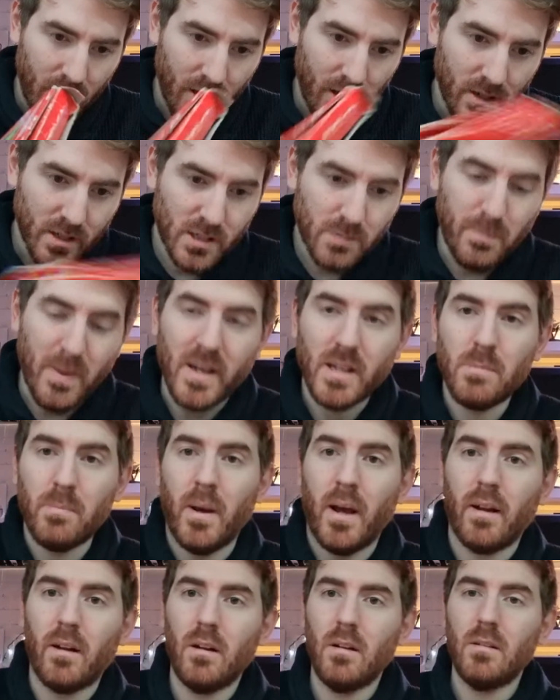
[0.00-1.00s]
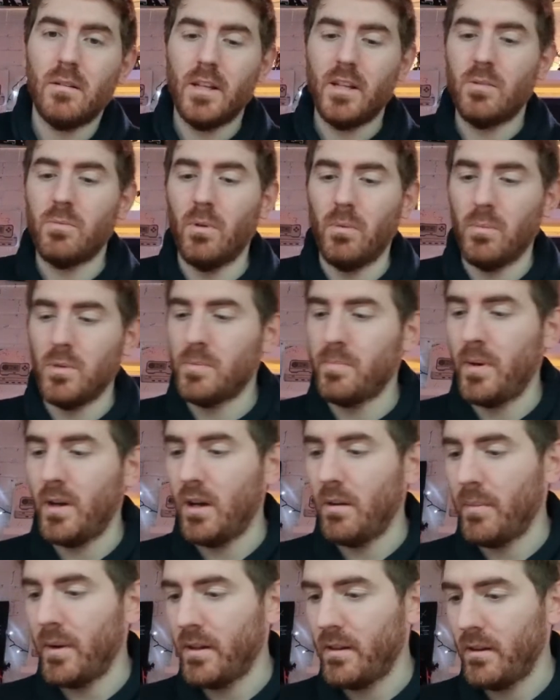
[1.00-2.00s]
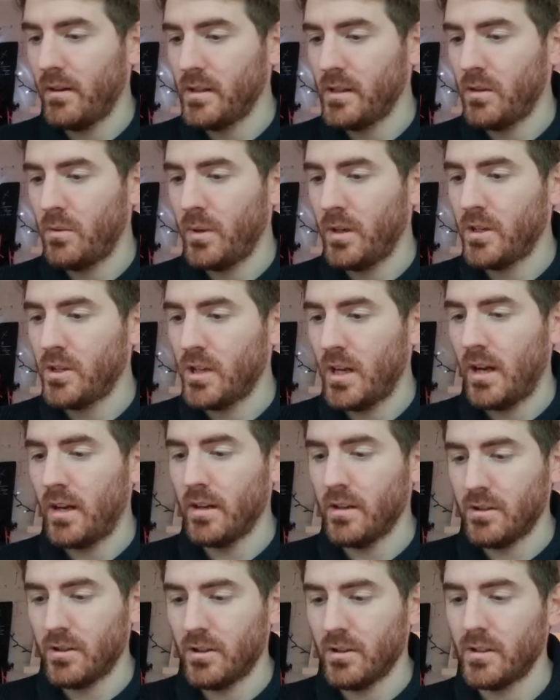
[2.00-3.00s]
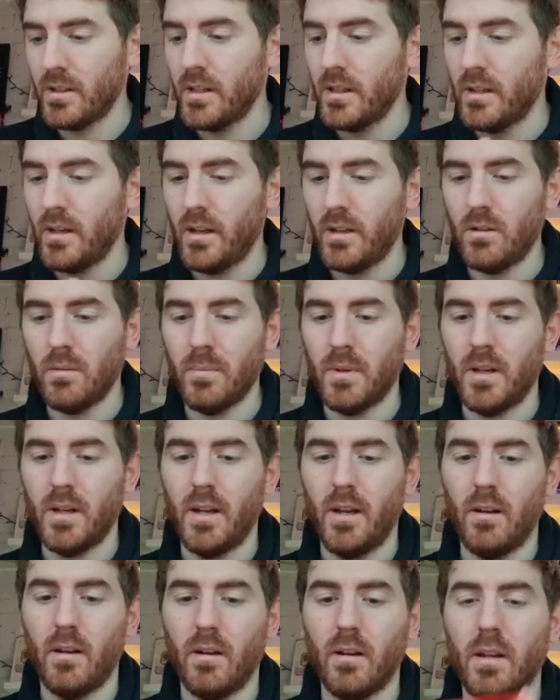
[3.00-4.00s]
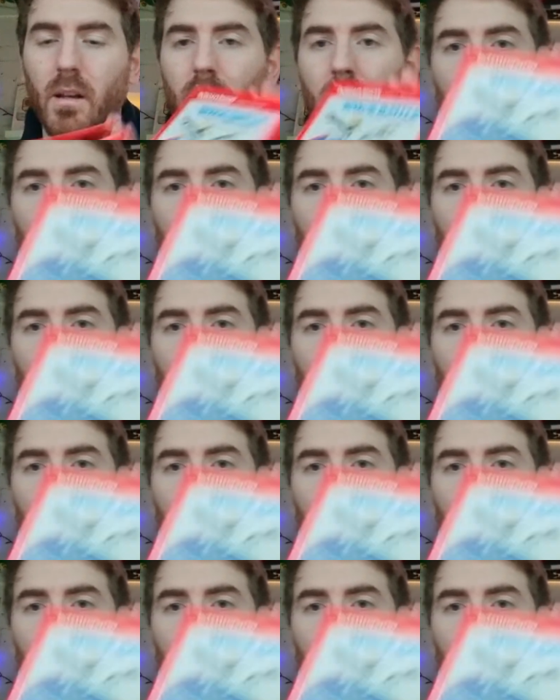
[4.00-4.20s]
Space Battle. This one was part of my 30 quid challenge because he done me a deal on it, but